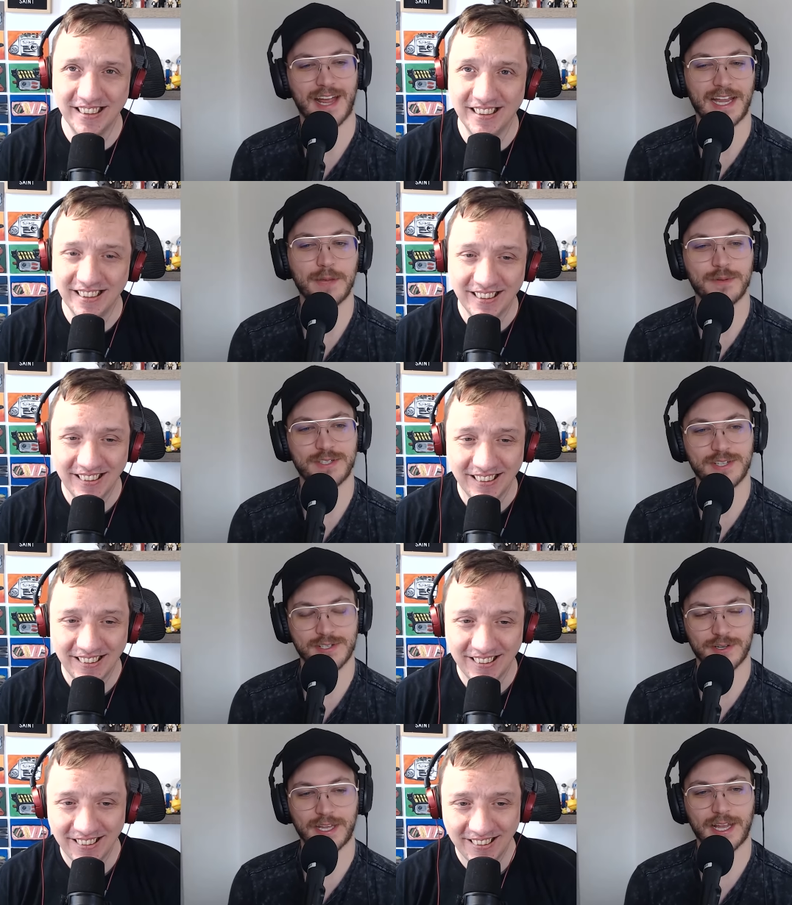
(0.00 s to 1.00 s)
Speaker 1: And he was just
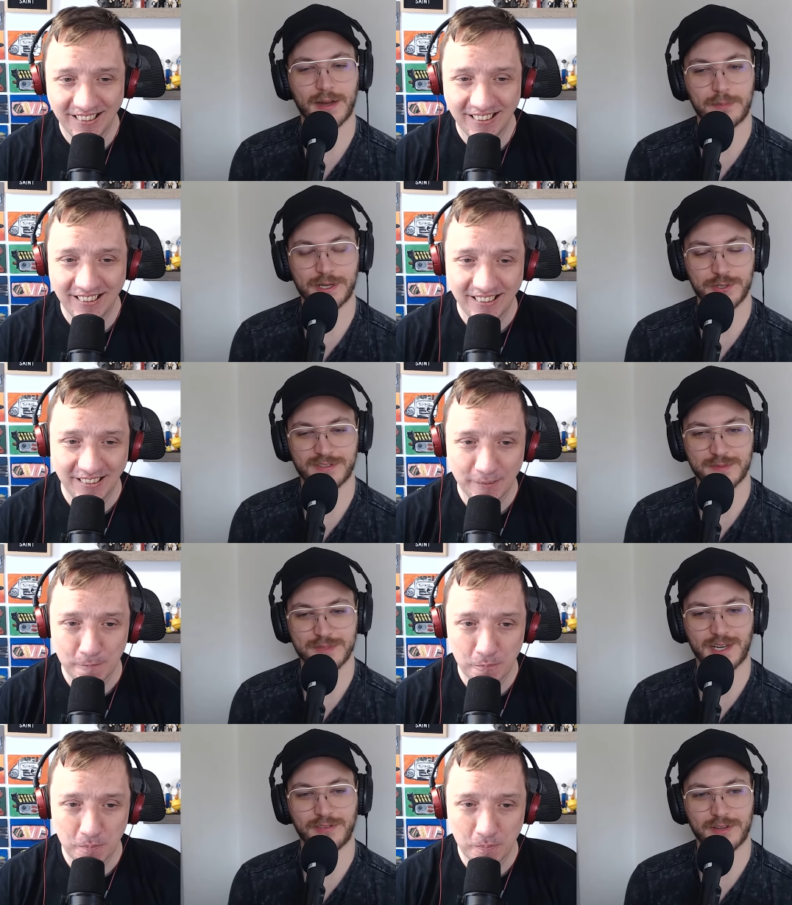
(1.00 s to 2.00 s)
looking at a picture of
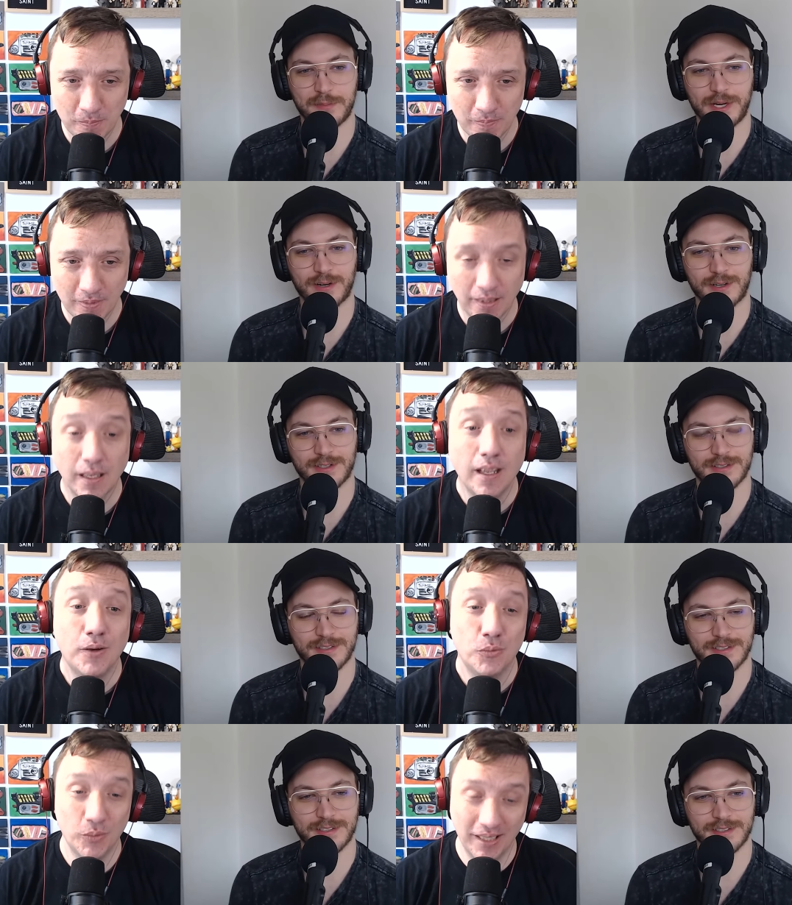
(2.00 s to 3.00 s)
himself in the mirror.
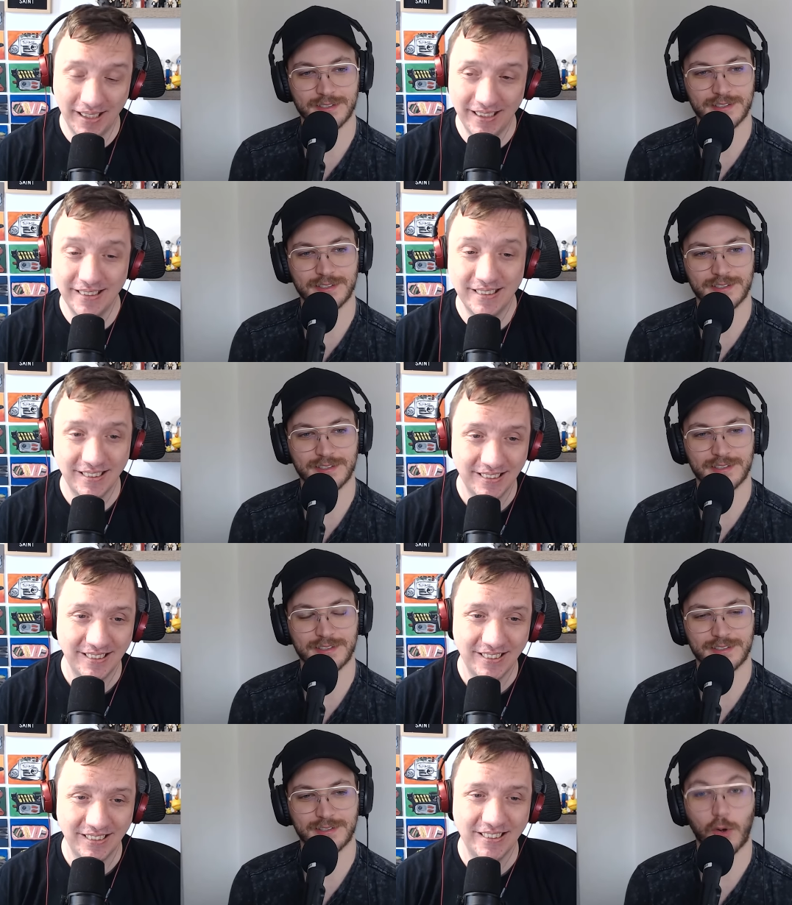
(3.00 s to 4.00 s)
Right.
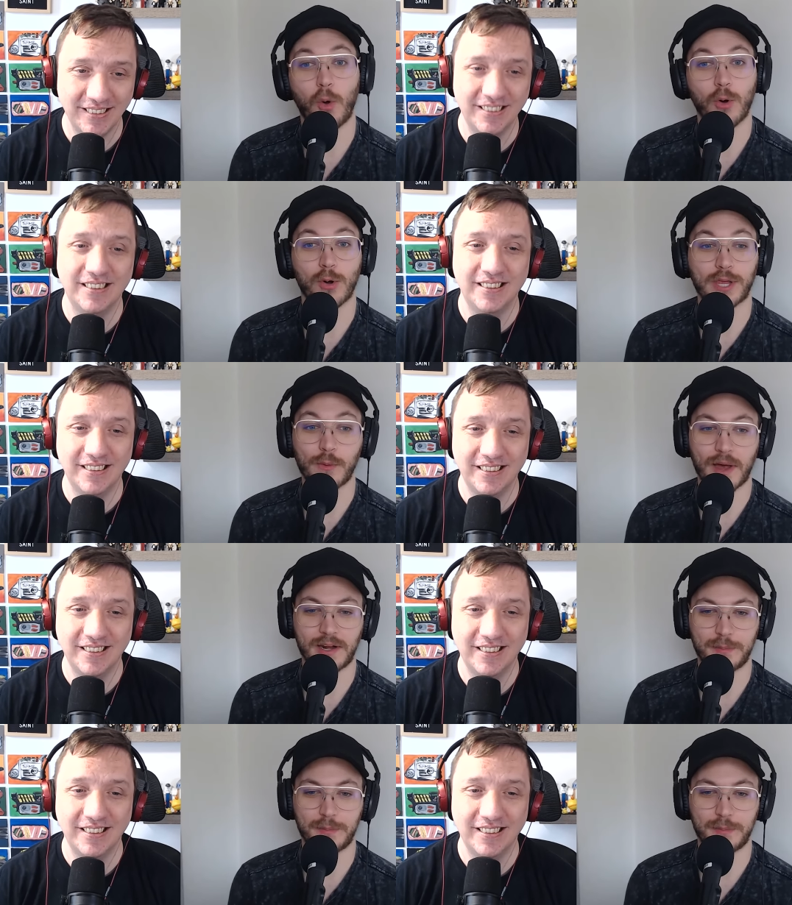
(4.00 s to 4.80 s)
Or he wanted a